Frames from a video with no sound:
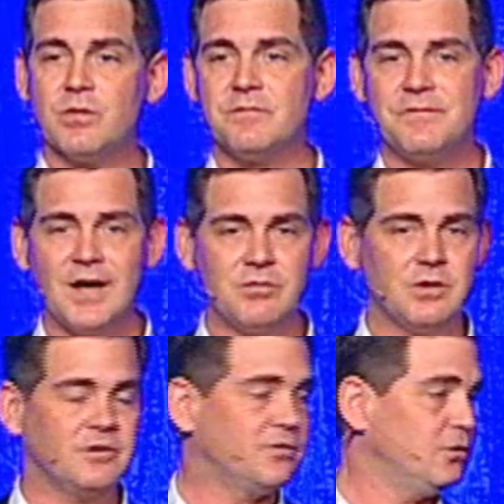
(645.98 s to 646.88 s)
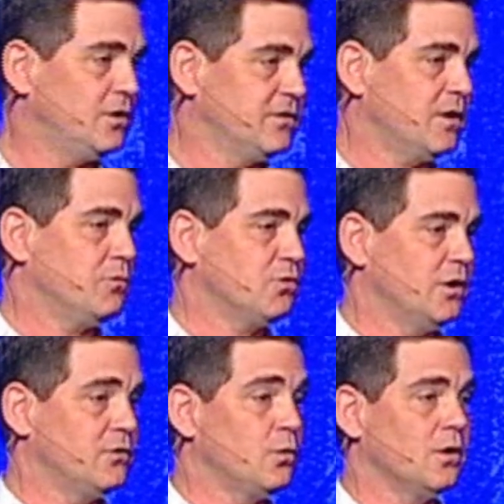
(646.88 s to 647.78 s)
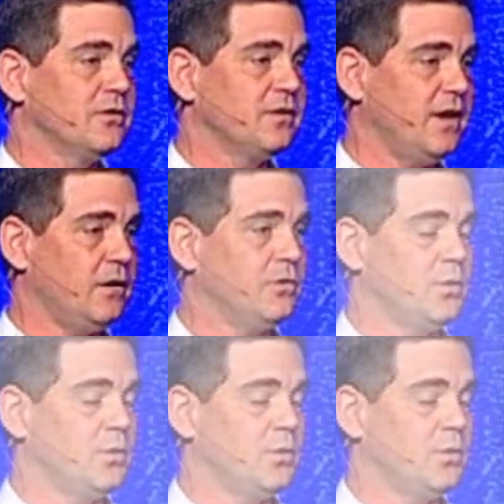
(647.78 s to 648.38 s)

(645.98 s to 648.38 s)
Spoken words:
than 500 students come through our doors every